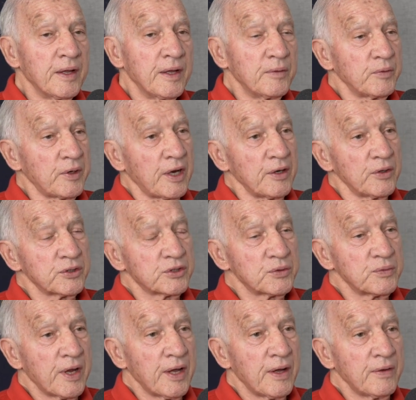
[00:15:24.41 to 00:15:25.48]
And when I looked
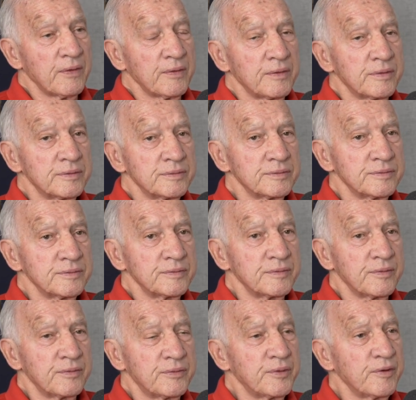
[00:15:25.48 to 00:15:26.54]
around
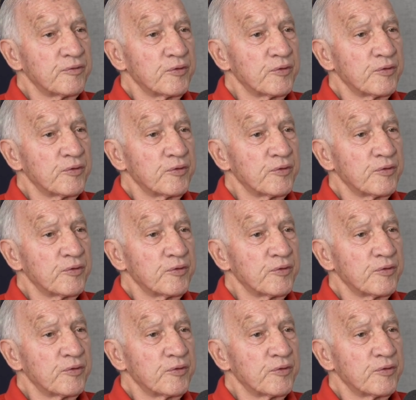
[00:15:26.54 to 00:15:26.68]
3 or